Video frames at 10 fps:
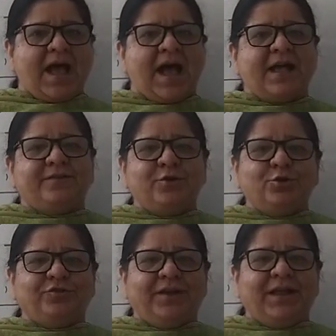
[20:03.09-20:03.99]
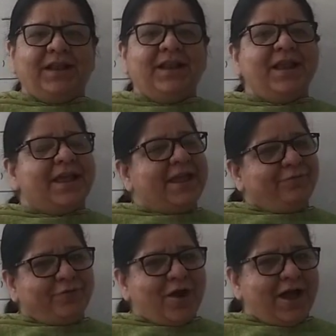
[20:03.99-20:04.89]
as usual,
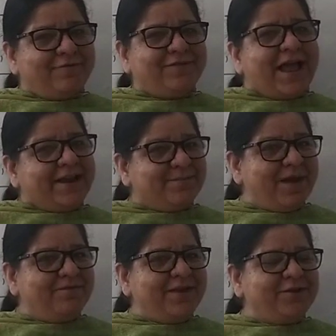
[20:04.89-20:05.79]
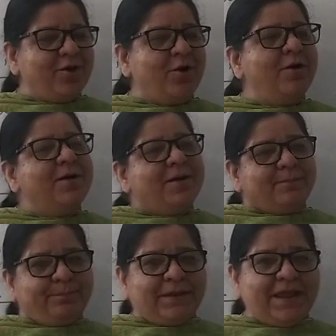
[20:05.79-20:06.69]
if you have liked my video,
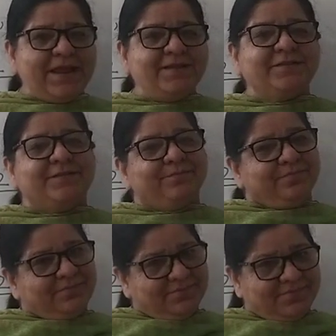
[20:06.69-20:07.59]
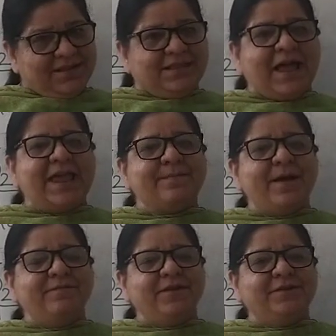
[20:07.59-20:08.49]
please like
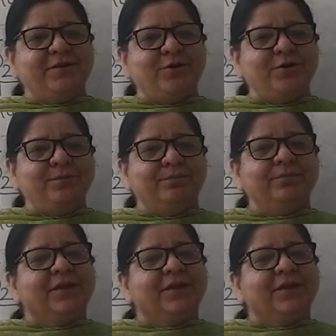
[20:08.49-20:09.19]
my video,